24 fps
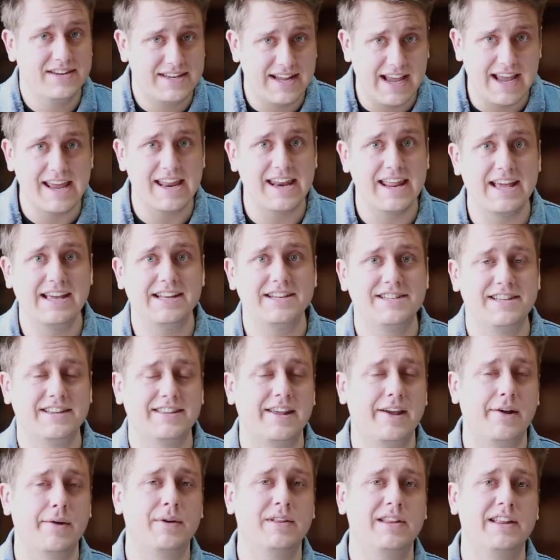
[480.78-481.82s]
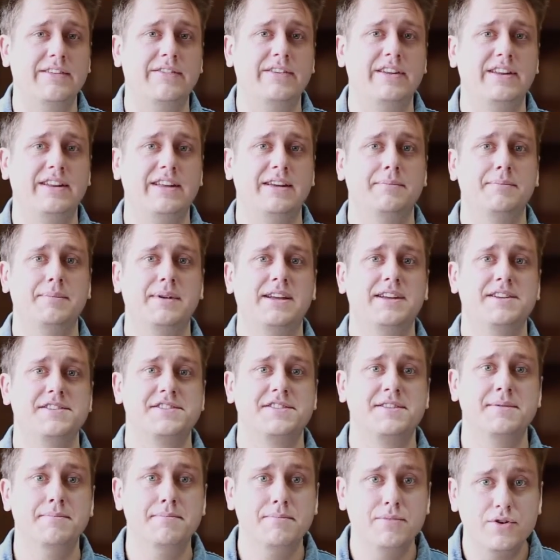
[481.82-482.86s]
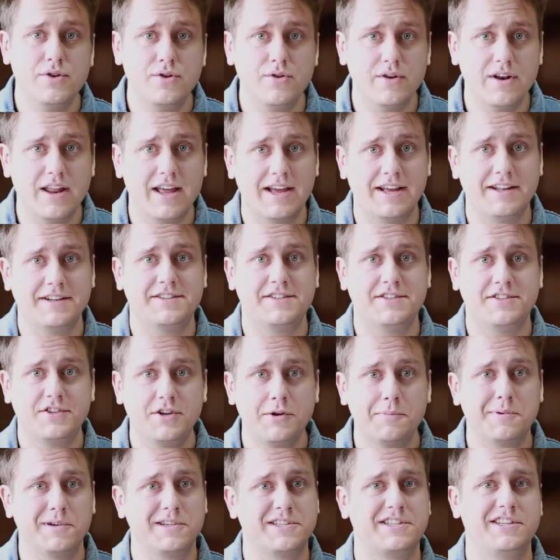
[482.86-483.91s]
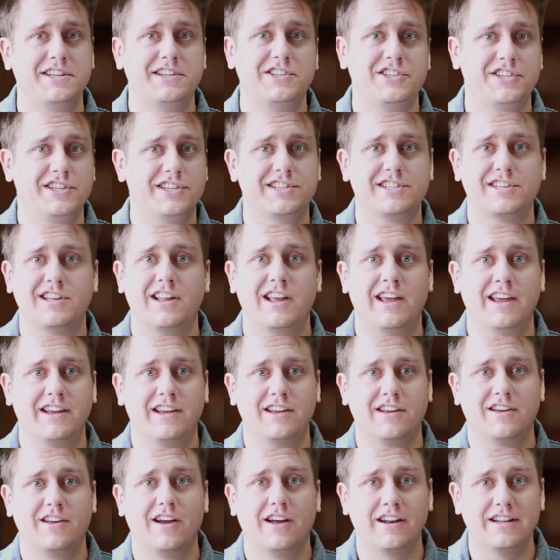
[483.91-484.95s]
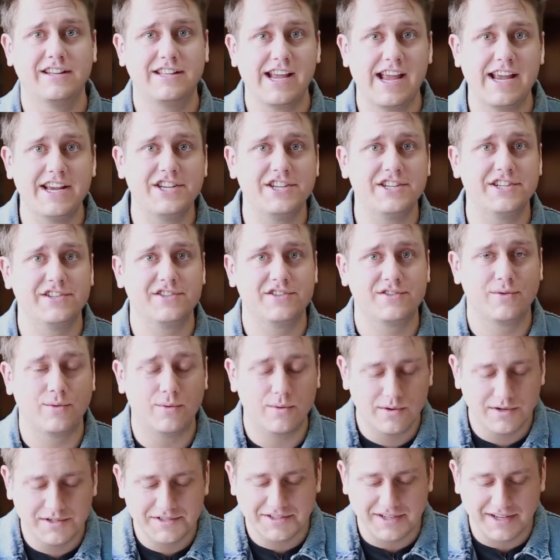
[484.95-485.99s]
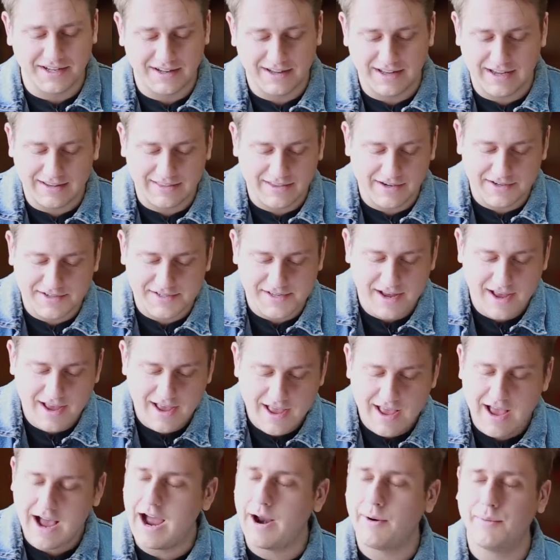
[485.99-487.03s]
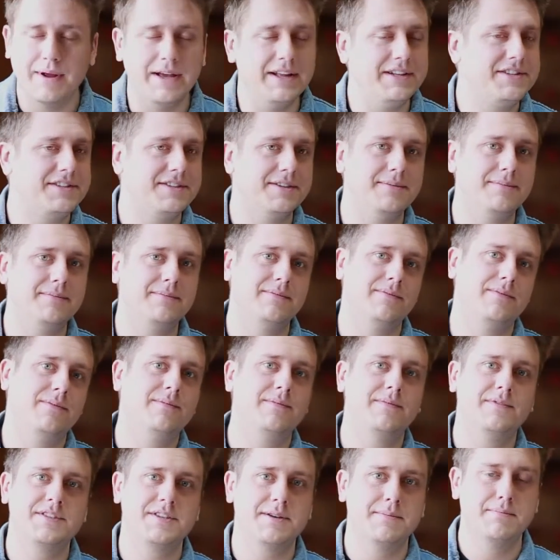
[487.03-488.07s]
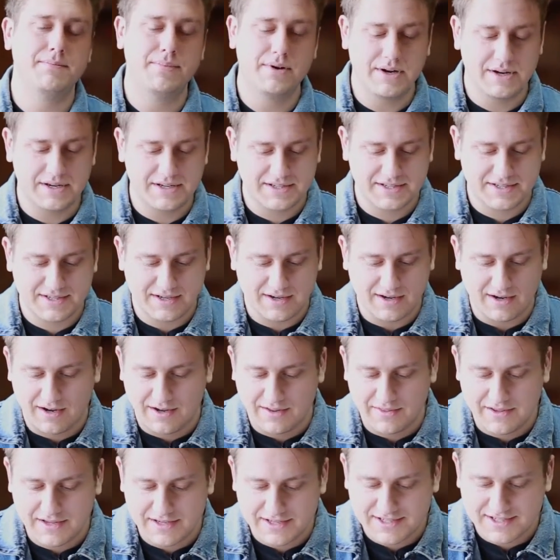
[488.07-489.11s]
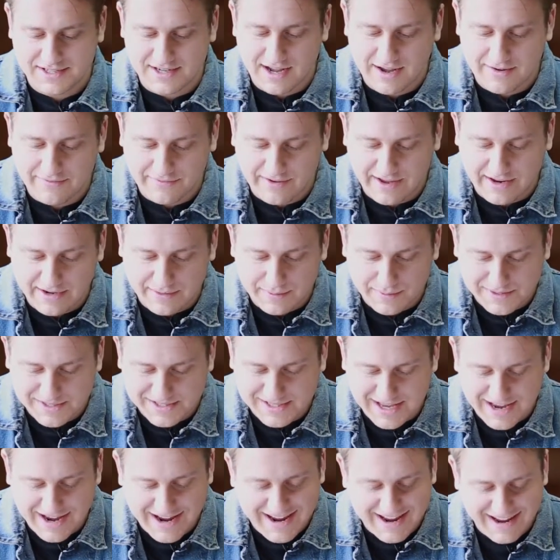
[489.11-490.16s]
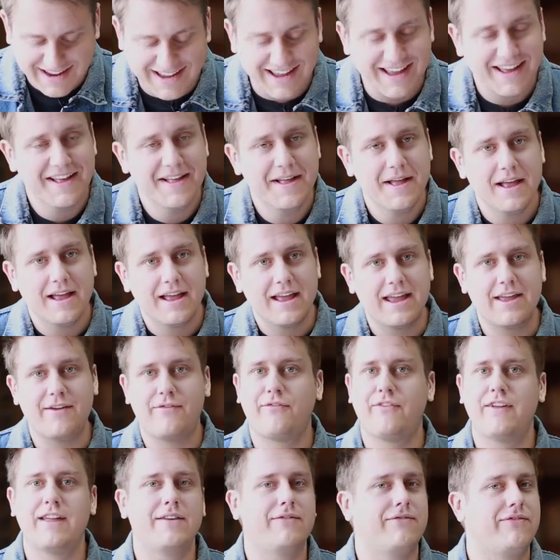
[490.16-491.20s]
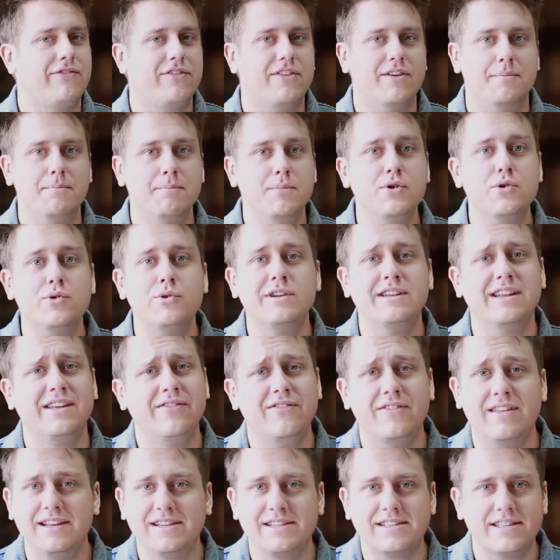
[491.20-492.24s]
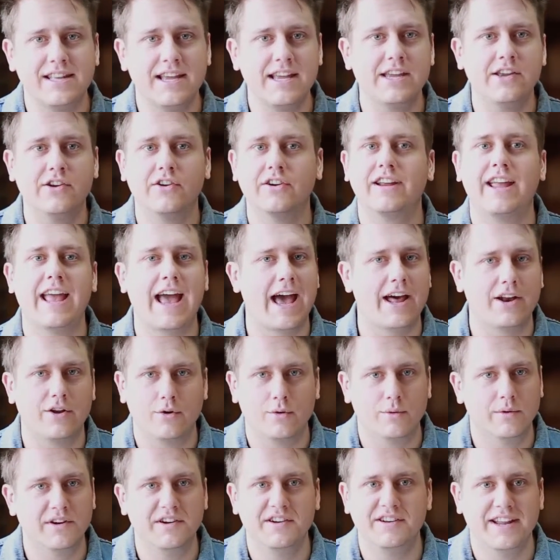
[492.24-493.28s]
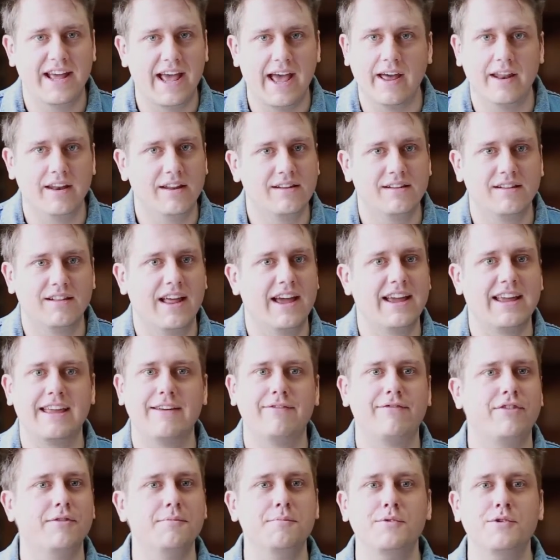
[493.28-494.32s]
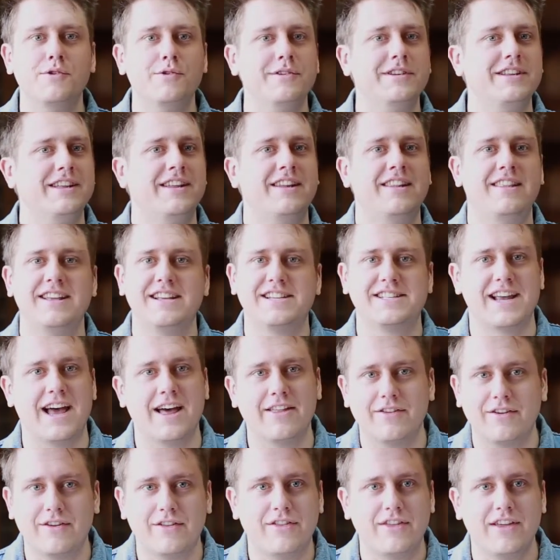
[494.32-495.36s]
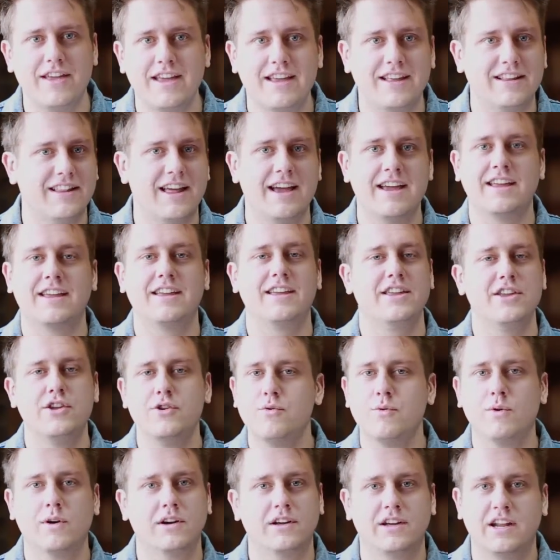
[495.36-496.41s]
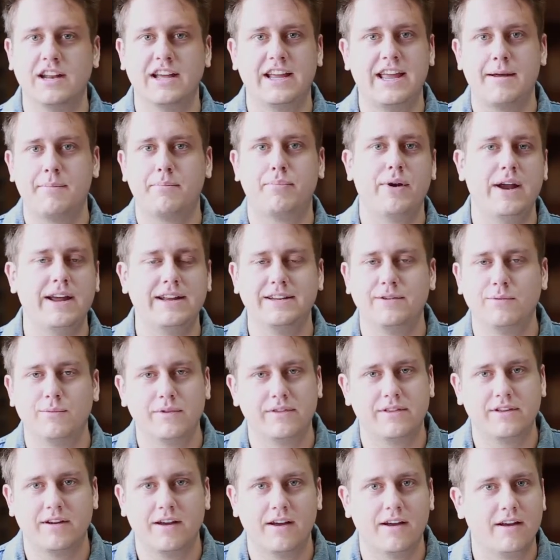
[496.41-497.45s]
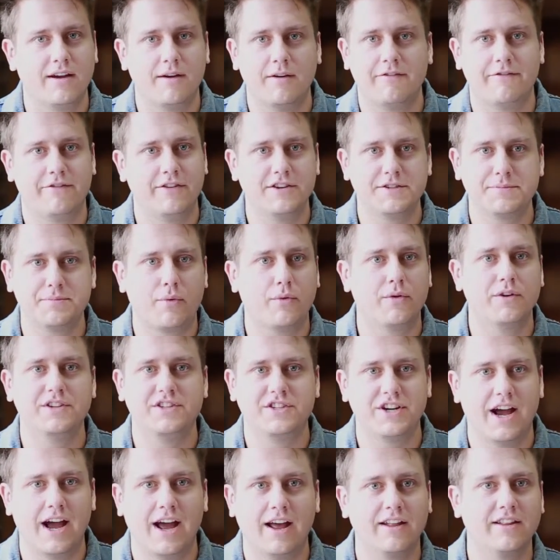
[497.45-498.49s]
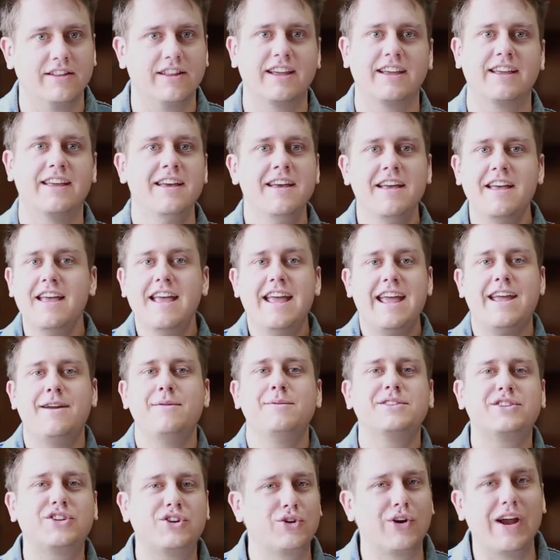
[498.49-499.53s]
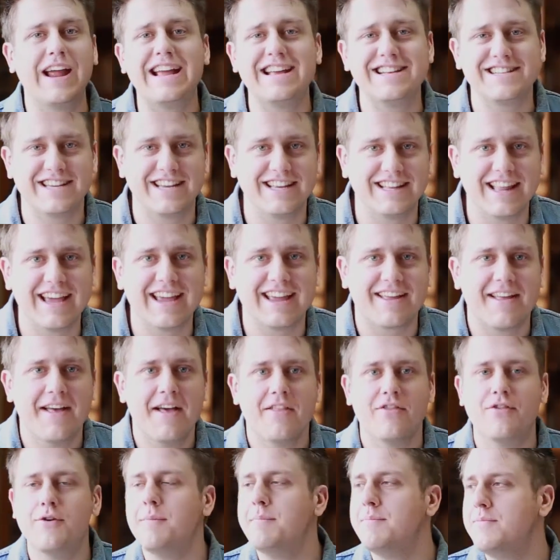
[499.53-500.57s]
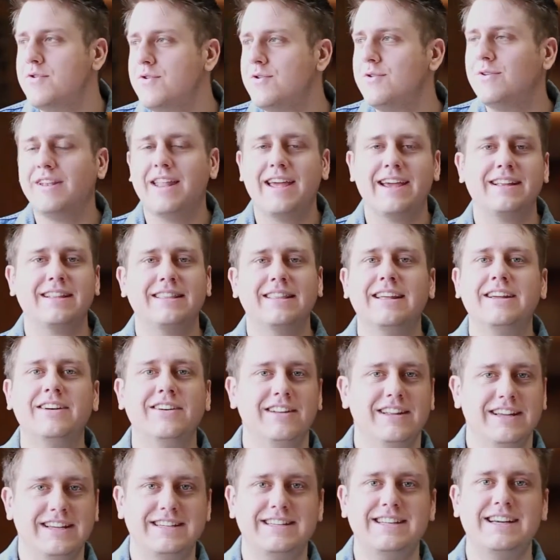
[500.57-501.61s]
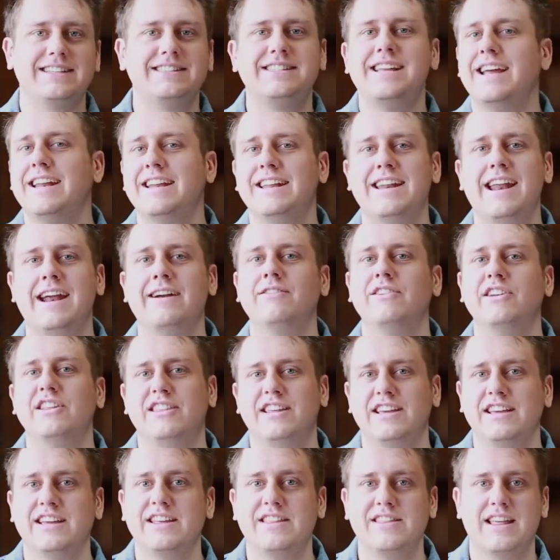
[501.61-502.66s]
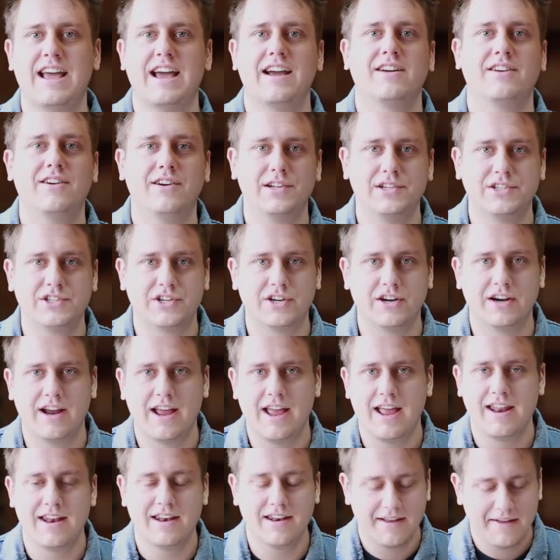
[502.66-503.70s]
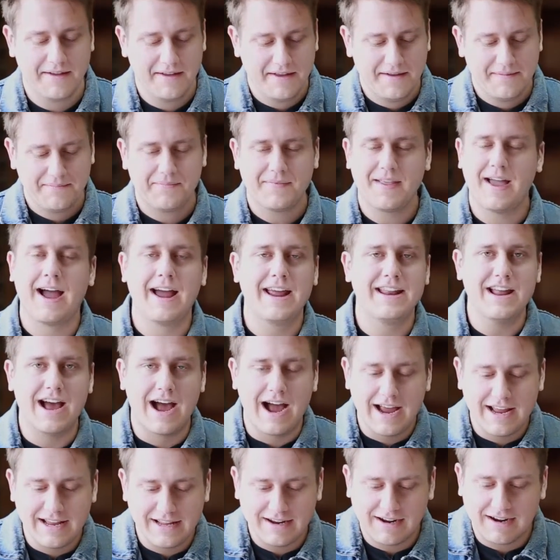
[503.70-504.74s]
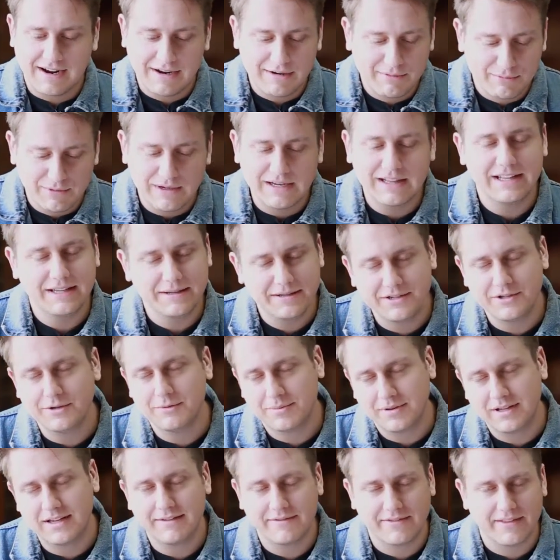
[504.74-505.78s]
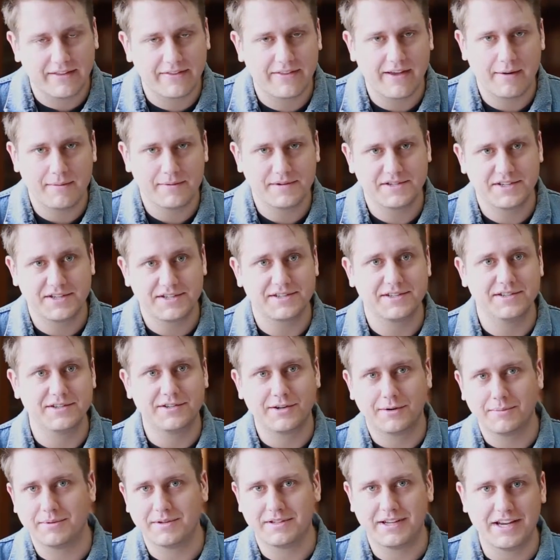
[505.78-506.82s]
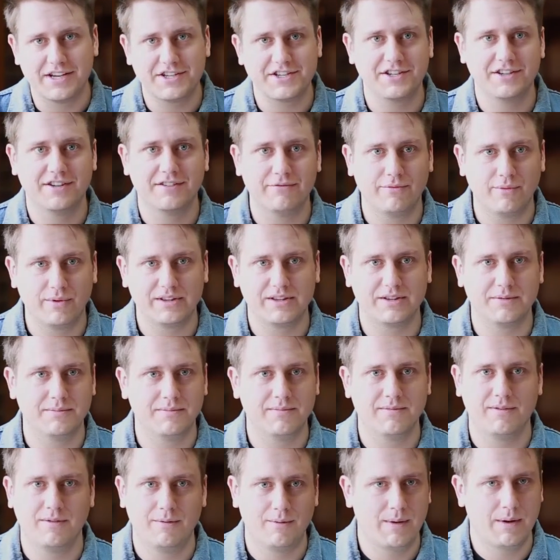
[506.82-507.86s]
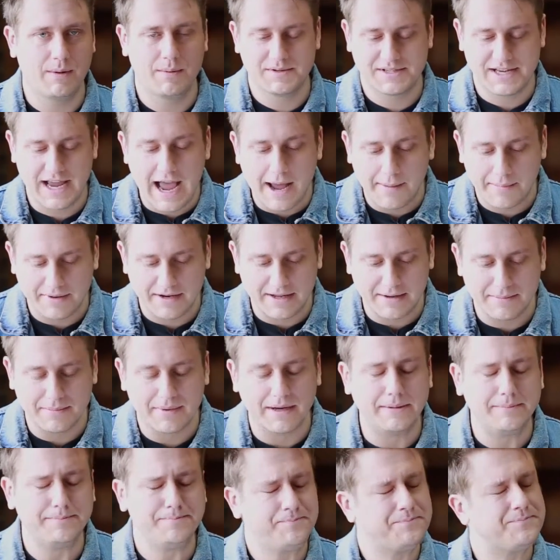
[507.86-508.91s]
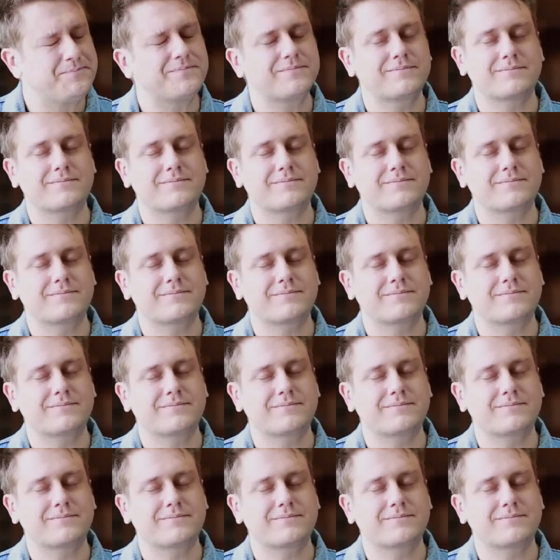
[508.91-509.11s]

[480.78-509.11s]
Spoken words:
the day and age that they were living in because the moon had superstitious like connotations towards it. Like I read some books on this stuff and it was like, if the moon did this thing, your cattle were dead. Like if the moon did this other thing, like you were going to get pregnant with a firstborn child. Like it was crazy. Like the moon like literally dictated everything in that culture. And I really do believe that was just interpretation of what was happening, but